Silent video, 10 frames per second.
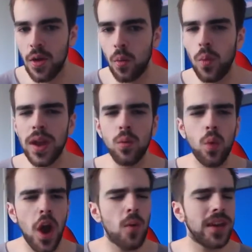When
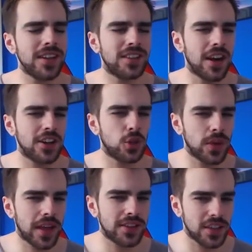were we in touch
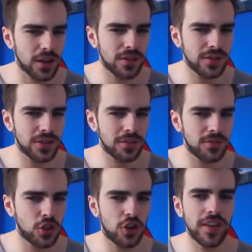with ourselves?
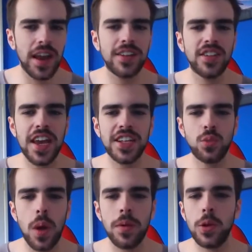During our days
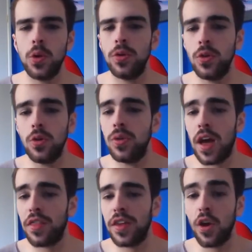where we knew
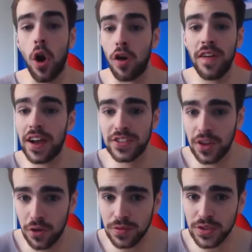nothing of
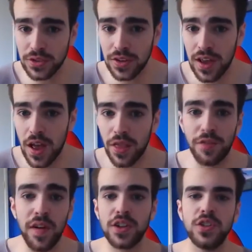ourselves? The
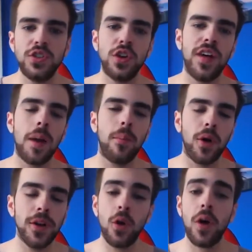functions of our
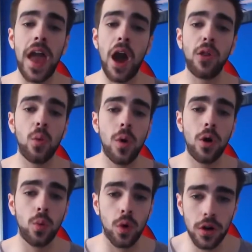body or how the
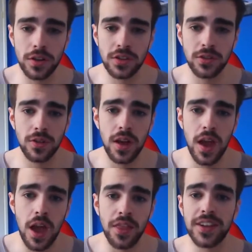world works?
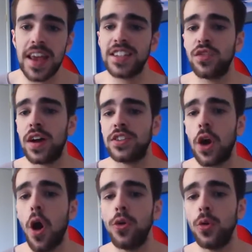The days of our
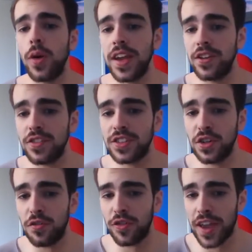total ignorance
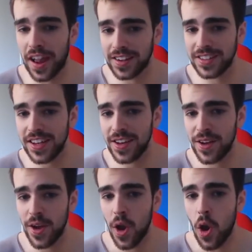of reality?
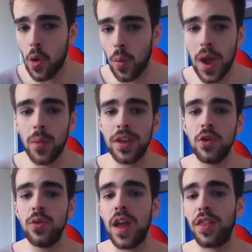Where we knew
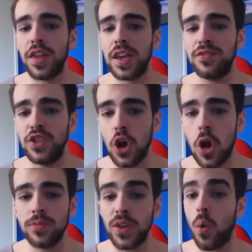nothing of germs or